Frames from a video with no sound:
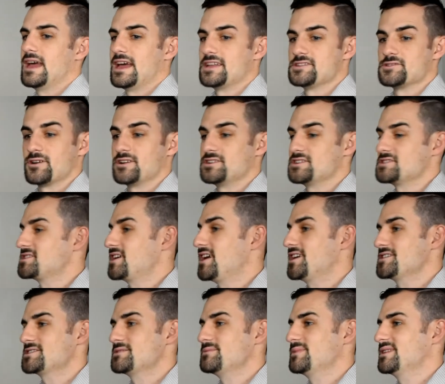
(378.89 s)
And so I just
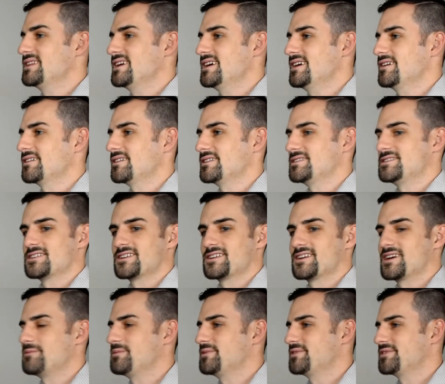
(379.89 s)
tossed them in there. It took a
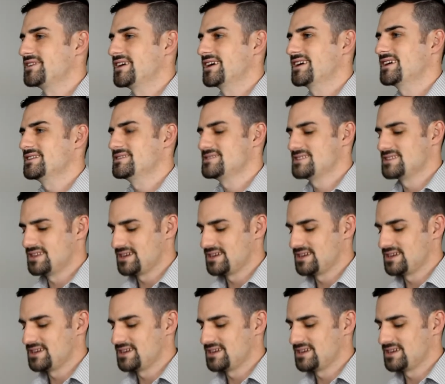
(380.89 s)
couple seconds,